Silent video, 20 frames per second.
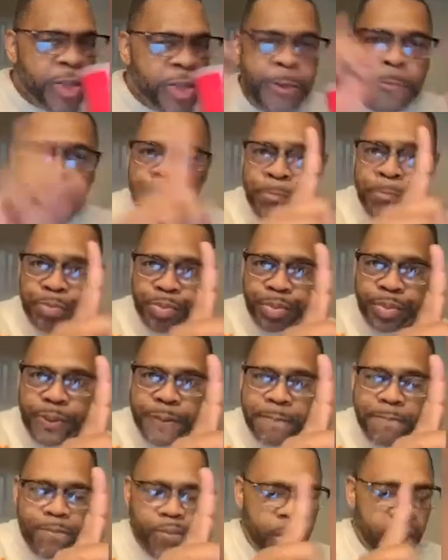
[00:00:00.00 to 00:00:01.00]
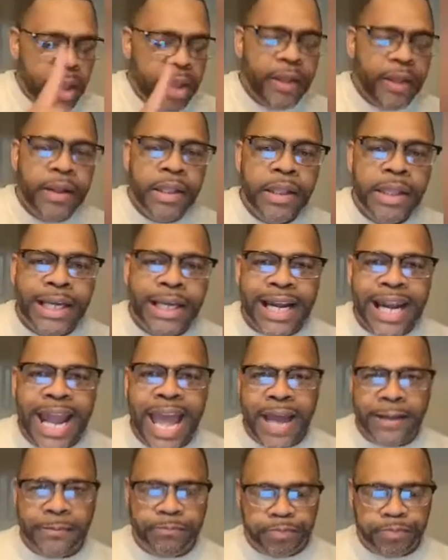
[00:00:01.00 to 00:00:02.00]
Hmm. Look at
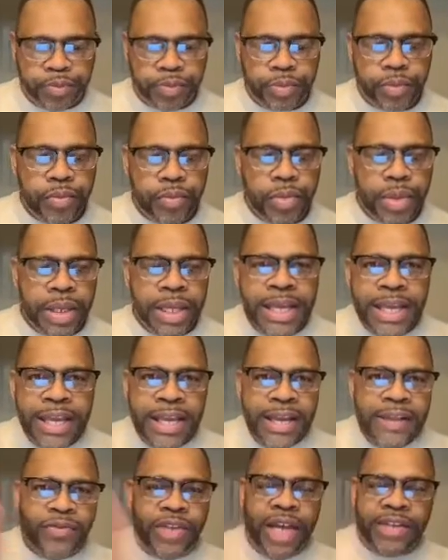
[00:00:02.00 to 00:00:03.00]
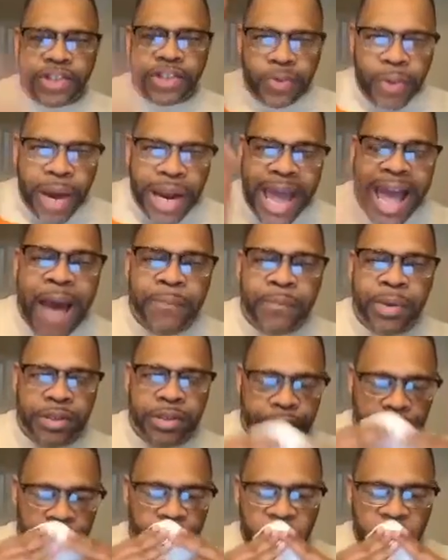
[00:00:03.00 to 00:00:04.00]
that. This is what
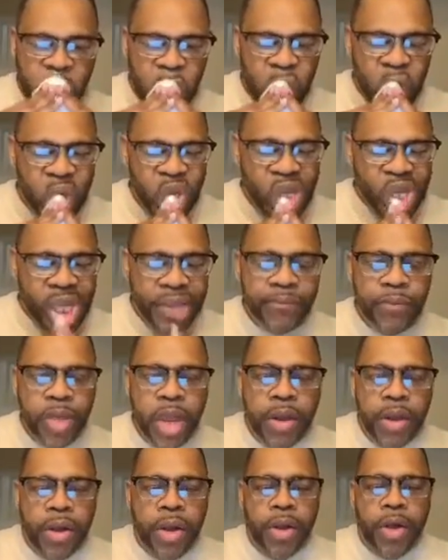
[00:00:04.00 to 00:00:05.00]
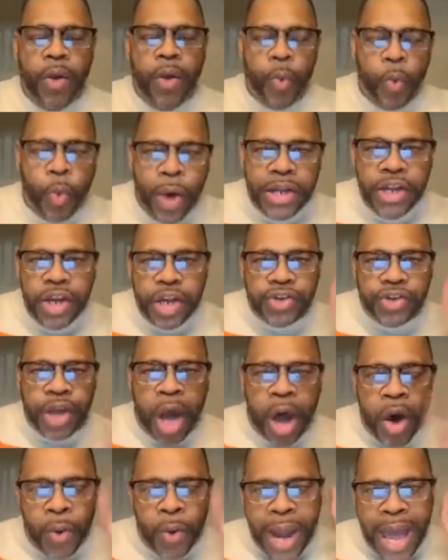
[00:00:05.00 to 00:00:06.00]
happens when you
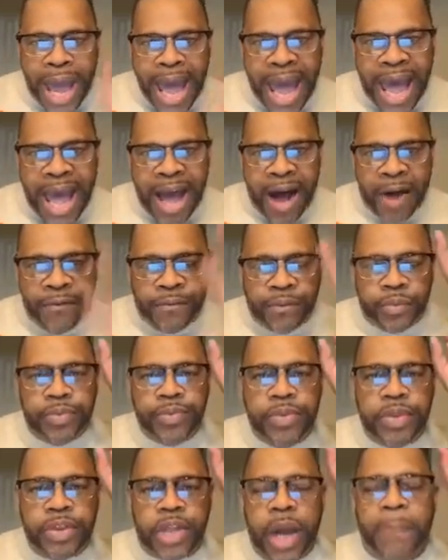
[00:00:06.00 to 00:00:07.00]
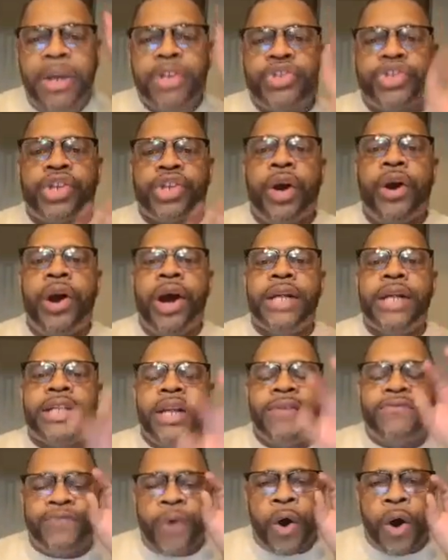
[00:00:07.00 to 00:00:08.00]
don't have the
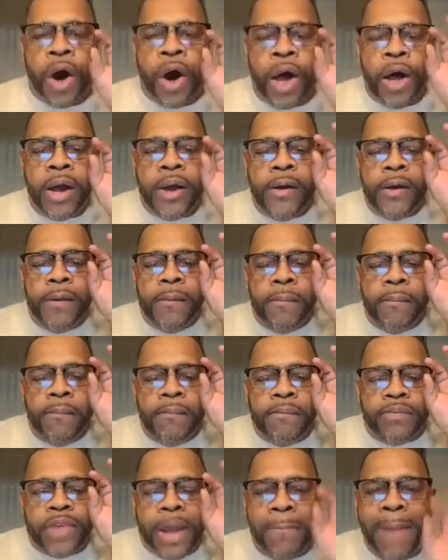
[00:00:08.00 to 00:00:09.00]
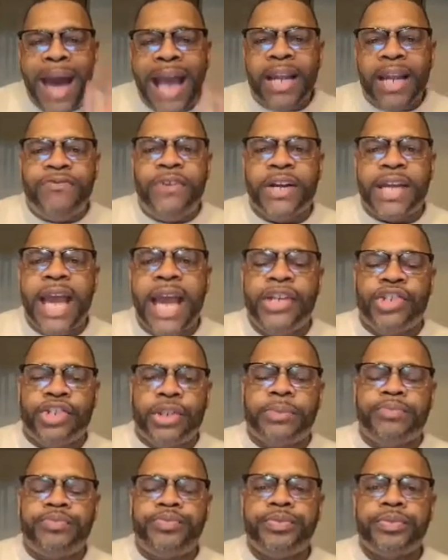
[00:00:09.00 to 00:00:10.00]
maturity for the magnification.